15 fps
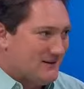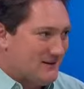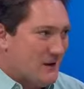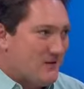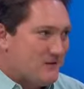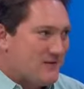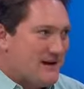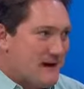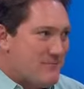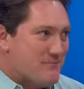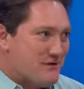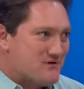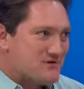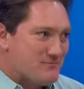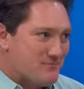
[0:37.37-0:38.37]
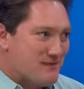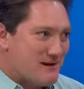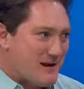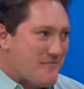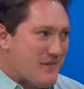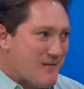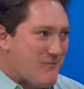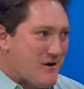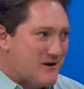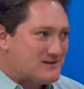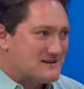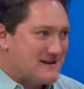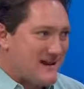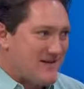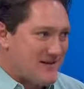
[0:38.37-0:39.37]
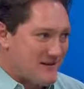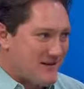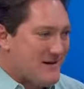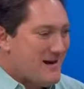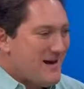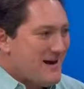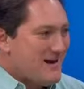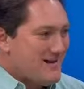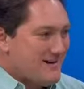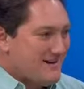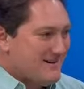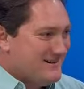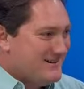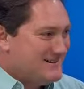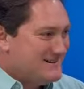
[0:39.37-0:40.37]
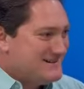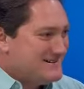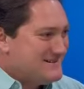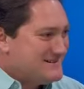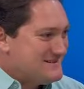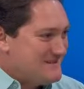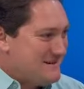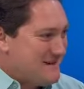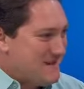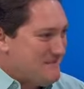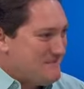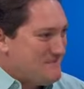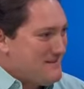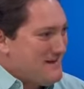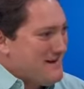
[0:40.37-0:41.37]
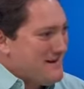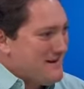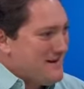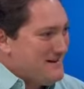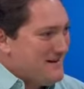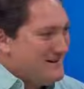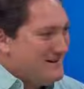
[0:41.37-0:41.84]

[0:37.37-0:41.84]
it's a lofty ambition, putting a memoir together. About seven years, yeah. yes. That was